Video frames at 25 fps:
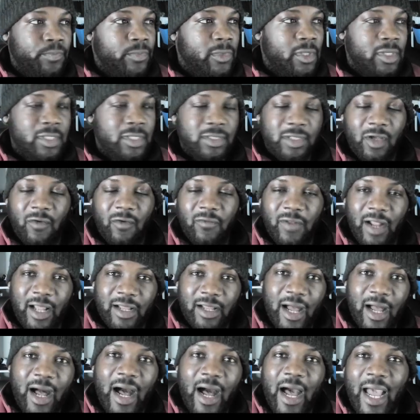stuff like
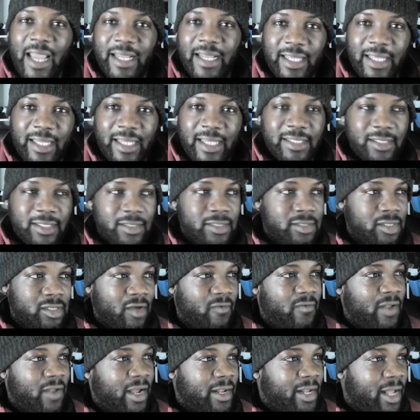IDs and stuff
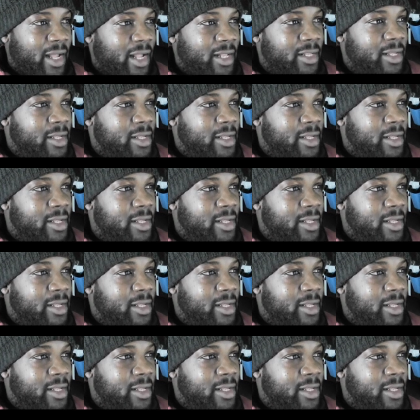like that.